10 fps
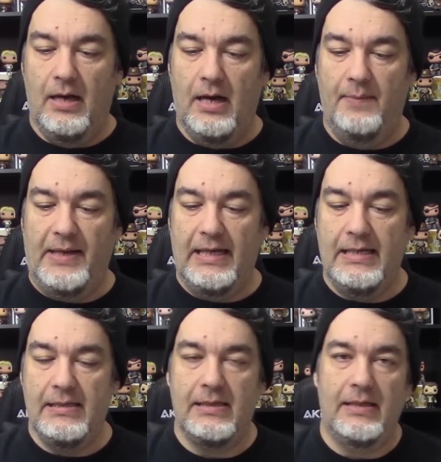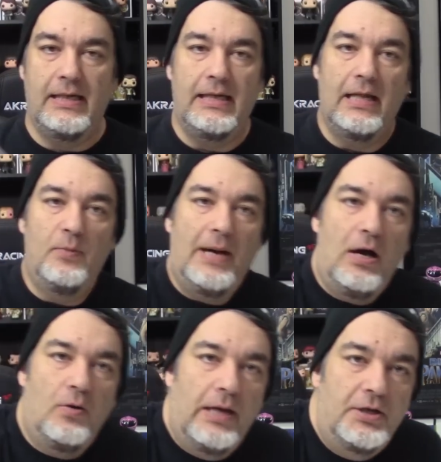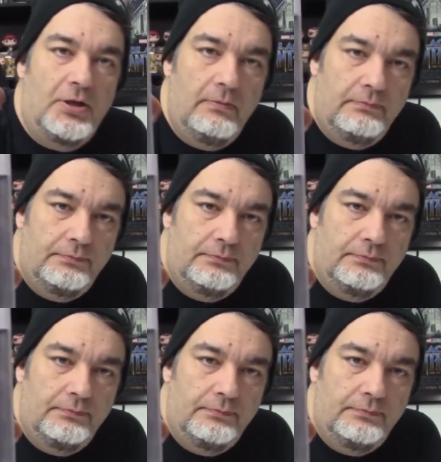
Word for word: Um, it is the Yellow Power Ranger.